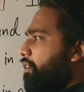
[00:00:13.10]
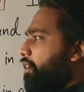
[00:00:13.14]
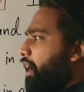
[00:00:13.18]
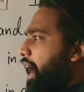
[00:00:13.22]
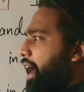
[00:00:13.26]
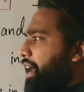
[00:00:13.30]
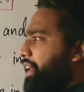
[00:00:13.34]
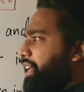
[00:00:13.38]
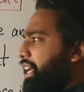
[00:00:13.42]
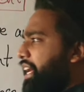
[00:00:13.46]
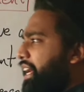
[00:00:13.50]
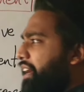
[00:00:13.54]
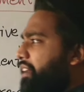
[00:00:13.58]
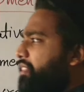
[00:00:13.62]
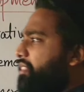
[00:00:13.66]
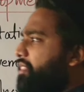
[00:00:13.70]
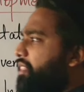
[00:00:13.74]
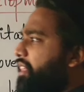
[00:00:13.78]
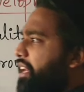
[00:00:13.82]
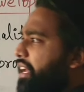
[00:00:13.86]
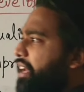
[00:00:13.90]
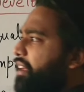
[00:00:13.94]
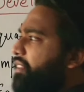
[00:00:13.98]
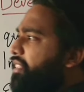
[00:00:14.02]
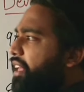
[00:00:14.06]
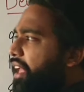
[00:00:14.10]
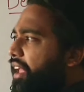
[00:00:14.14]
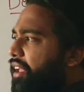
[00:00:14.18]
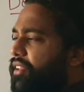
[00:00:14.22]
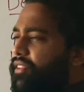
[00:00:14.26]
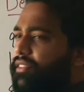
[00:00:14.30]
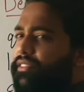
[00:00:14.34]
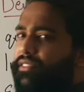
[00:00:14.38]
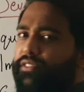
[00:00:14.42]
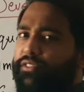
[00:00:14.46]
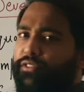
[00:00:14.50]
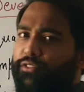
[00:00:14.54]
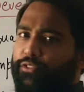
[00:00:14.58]
I need three
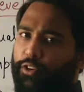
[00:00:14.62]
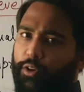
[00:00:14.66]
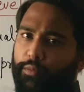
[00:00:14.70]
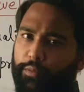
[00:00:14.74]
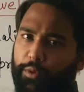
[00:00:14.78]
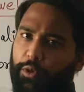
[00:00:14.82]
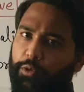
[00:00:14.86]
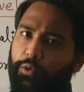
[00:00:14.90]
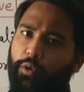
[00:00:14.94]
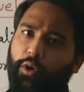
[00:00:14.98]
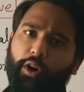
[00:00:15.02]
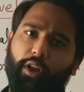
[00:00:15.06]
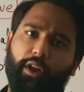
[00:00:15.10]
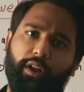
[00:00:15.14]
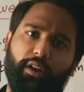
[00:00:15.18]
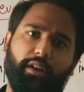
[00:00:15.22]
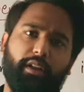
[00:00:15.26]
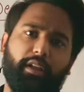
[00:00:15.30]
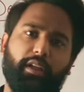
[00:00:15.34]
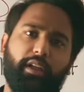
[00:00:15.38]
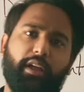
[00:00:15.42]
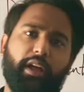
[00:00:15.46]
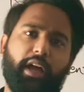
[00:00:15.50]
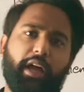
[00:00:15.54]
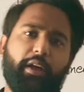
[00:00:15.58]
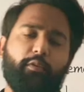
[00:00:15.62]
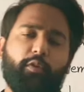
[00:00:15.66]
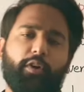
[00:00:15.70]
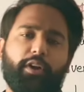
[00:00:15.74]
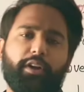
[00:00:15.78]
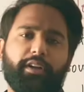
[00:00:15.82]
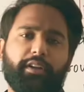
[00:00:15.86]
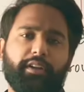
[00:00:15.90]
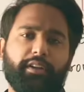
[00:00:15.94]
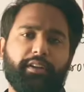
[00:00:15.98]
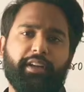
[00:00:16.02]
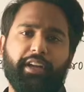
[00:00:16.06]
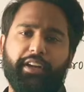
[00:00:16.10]
things from you all. I
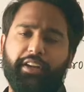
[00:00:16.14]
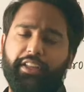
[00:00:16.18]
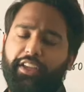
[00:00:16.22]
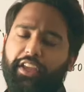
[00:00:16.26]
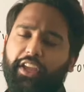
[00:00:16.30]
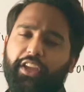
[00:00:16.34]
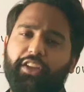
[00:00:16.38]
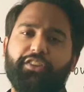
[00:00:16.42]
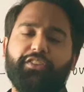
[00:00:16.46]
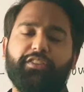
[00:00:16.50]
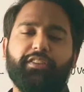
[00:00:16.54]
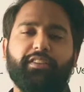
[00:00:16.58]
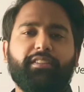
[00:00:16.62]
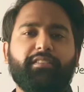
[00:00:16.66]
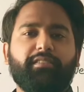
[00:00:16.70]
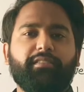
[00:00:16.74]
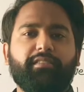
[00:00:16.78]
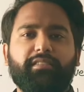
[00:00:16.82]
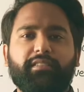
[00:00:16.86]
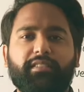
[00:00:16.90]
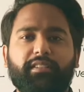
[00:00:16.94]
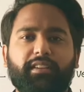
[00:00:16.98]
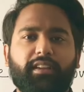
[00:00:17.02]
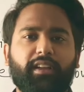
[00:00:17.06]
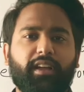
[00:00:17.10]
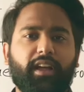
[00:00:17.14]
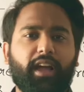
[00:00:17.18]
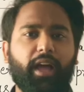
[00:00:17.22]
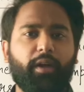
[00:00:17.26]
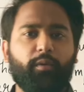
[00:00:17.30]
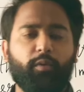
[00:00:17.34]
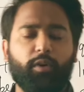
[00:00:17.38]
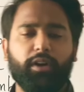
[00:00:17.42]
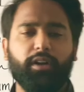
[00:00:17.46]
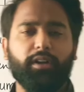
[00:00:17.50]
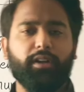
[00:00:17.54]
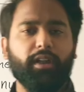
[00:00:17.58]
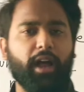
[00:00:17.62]
want dedication, I
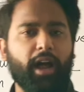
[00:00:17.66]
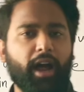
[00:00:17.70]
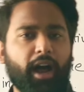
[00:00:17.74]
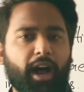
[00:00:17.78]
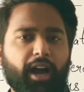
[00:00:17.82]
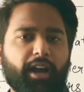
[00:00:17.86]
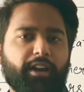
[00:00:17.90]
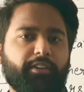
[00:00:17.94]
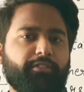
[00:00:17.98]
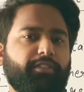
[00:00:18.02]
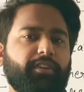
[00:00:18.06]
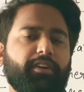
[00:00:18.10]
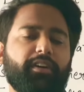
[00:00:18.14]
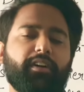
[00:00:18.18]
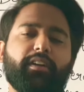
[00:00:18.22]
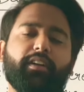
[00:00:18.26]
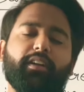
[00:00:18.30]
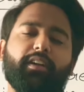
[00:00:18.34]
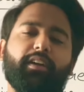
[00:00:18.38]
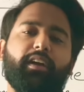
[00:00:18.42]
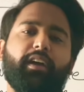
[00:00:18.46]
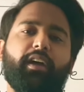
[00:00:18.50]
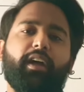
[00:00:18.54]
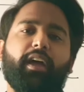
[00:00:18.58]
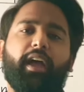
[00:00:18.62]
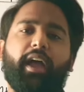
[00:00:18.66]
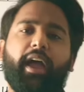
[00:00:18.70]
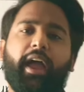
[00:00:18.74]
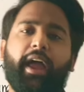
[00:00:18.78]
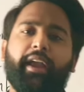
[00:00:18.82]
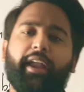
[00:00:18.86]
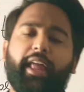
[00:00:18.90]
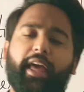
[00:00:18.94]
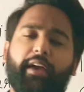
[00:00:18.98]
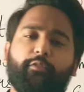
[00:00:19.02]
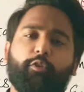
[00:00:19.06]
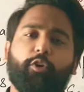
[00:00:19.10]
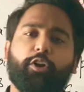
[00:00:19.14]
want hard work,
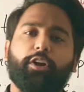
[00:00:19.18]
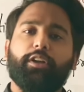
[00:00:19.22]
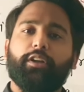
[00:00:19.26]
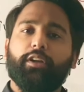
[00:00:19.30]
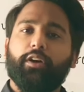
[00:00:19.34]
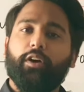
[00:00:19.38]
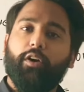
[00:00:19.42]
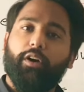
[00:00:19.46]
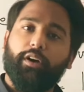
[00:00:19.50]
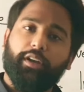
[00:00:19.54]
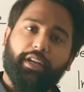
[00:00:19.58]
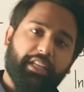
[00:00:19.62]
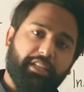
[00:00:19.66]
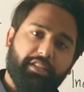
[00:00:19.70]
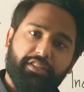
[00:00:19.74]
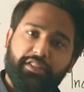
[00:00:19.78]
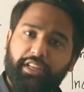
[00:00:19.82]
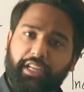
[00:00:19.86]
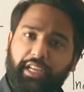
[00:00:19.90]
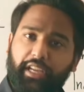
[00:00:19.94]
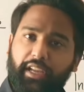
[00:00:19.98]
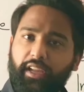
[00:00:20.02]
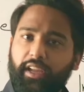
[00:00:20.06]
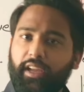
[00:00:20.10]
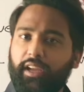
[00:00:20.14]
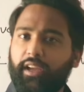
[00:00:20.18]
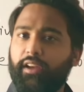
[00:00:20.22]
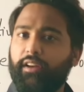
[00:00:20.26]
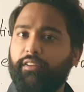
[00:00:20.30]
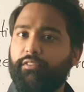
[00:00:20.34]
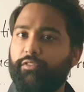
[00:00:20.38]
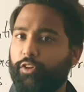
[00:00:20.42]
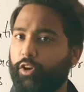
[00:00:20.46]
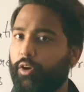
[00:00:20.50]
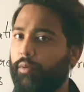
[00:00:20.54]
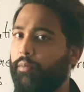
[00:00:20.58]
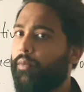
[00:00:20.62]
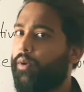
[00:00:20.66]
and I want honesty
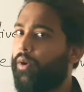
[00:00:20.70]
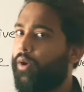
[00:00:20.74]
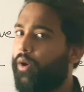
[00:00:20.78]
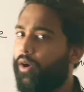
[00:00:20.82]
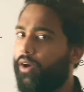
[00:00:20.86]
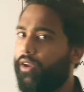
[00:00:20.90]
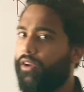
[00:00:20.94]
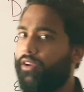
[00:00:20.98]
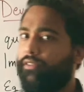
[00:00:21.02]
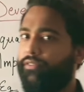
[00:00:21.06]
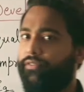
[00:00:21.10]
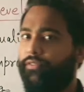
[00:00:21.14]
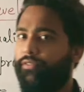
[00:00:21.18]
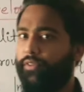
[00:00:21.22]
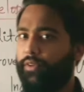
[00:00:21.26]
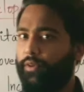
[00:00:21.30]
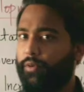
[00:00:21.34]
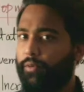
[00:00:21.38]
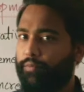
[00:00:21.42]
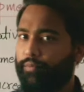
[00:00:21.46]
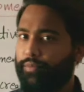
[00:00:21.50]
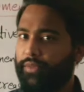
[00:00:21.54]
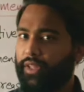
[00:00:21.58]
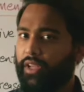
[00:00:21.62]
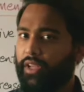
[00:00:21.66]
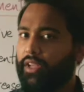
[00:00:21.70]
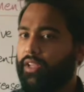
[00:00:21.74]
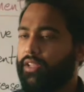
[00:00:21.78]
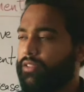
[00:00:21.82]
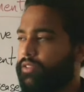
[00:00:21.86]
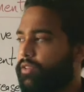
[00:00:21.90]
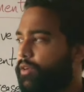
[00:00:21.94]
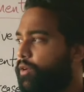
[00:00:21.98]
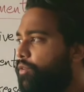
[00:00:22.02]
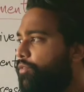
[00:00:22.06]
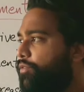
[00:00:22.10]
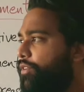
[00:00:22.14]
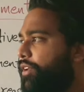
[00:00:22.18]
from all of you.
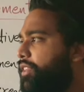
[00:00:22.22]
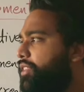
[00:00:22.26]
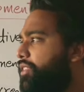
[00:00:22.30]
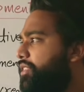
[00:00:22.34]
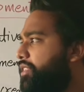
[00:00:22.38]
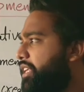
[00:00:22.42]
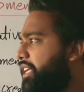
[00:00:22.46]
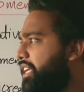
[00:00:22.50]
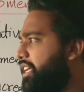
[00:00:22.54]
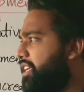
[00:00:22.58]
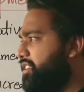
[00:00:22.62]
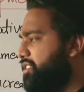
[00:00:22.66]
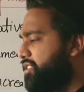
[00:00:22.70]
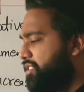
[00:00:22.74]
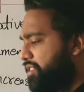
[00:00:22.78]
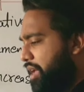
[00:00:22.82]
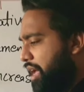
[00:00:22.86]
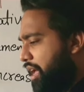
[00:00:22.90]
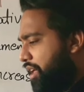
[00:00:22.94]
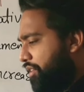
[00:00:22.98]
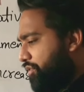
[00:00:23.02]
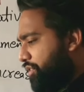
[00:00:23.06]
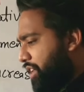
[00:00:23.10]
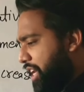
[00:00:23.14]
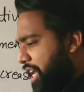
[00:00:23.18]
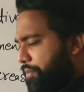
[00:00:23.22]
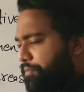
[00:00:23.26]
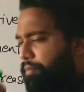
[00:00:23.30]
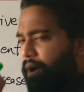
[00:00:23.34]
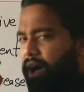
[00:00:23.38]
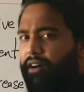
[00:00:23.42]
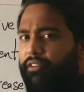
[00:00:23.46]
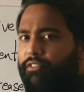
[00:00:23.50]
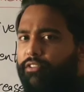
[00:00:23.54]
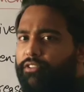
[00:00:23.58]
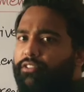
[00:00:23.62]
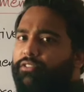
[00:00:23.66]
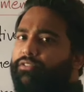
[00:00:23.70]
So, with these three
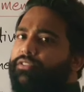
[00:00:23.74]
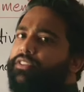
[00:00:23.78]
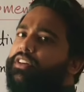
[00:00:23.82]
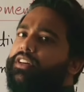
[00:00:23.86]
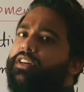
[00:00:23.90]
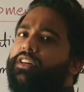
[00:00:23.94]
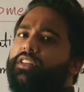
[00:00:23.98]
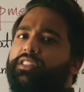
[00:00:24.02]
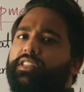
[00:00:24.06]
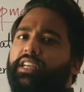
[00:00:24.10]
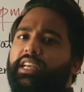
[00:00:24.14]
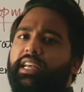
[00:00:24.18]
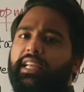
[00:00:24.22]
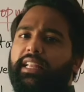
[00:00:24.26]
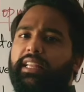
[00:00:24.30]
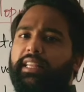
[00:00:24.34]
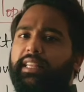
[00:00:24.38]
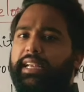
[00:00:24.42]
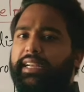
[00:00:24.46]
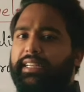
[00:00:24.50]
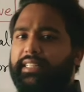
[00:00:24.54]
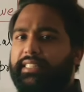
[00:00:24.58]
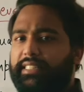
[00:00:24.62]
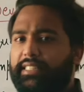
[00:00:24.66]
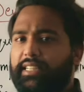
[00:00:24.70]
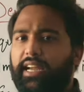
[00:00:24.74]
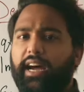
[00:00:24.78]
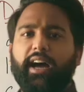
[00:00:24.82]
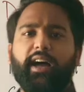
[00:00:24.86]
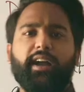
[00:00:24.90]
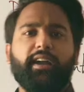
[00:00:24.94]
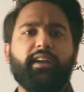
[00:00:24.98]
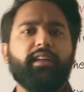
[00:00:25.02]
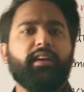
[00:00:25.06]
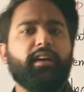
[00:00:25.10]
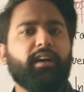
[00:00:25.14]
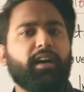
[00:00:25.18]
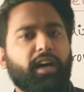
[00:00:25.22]
powerful words, let's
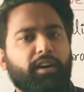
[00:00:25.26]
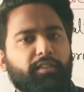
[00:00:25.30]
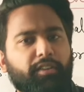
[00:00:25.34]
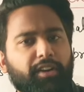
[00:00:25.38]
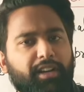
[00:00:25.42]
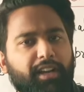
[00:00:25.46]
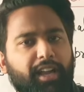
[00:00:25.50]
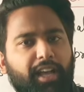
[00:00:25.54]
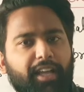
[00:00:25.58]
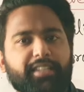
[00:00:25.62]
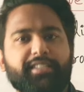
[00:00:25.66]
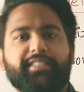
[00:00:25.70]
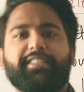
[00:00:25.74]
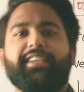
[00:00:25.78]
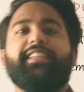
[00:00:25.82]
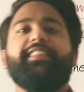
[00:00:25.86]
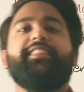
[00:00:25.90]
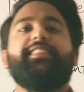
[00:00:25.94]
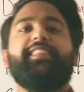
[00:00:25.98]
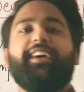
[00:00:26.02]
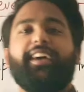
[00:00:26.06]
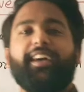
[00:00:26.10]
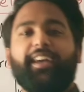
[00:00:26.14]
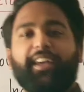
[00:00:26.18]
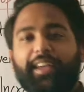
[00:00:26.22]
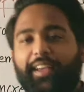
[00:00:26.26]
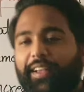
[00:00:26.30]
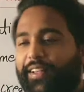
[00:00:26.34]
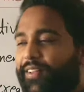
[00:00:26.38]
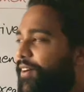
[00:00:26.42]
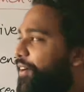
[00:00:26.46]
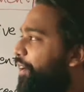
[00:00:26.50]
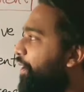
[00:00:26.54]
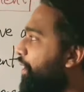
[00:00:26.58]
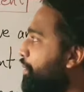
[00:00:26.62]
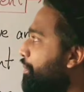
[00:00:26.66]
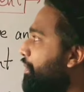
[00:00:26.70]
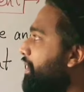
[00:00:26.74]
start our class 10th
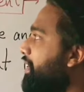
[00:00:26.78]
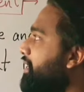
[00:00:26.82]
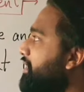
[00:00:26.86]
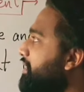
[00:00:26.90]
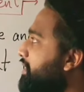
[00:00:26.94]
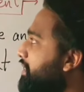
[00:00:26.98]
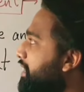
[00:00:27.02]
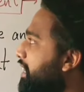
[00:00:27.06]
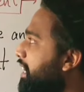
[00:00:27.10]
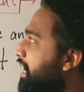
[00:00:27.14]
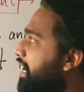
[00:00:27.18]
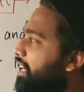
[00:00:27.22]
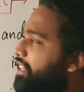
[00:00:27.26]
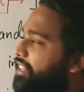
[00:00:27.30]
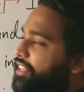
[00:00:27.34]
economics.